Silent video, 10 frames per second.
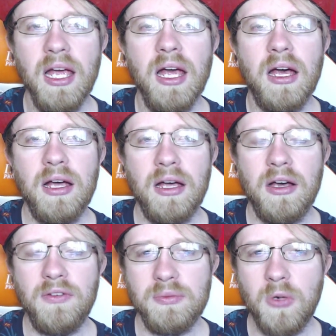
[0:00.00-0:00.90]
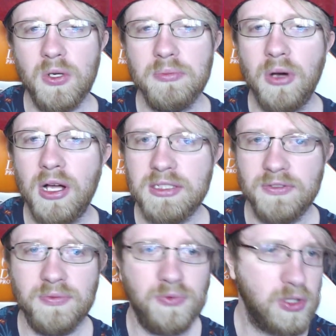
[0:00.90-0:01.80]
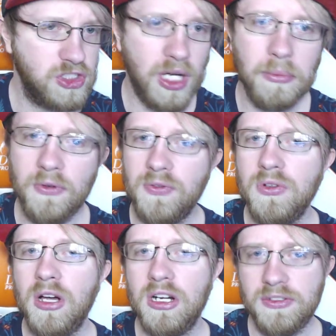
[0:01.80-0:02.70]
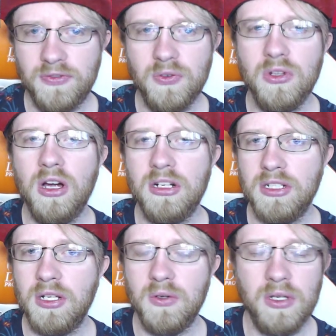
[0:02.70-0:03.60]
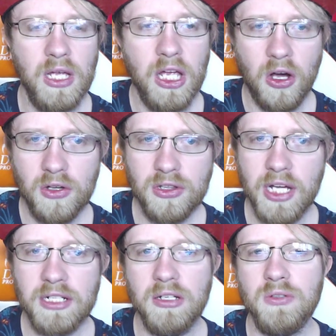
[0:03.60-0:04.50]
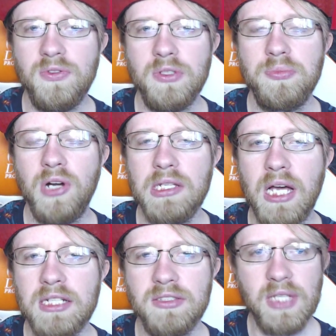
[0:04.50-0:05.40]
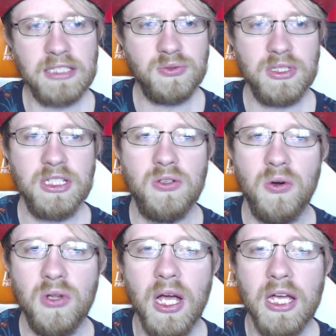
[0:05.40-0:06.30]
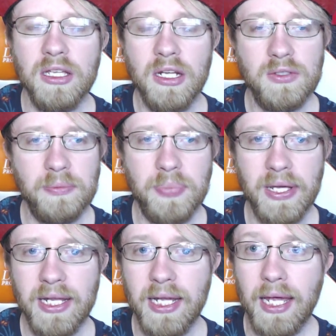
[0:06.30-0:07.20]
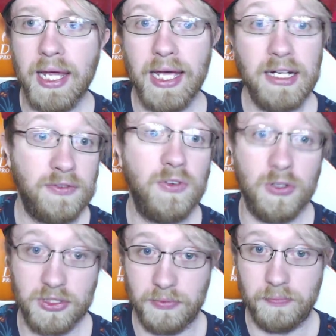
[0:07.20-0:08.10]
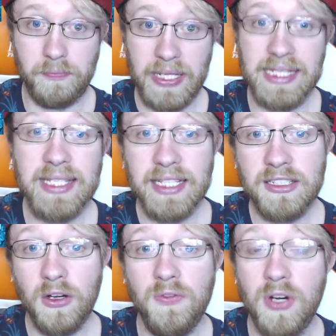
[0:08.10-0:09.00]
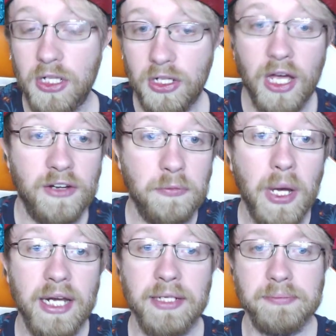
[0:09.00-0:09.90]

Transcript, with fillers: uh, of unbroken bonds, a jumbo full art, full art. You know, online code for the product. So that's really cool. You know, the pin, and of course, pin can go for a lot of money.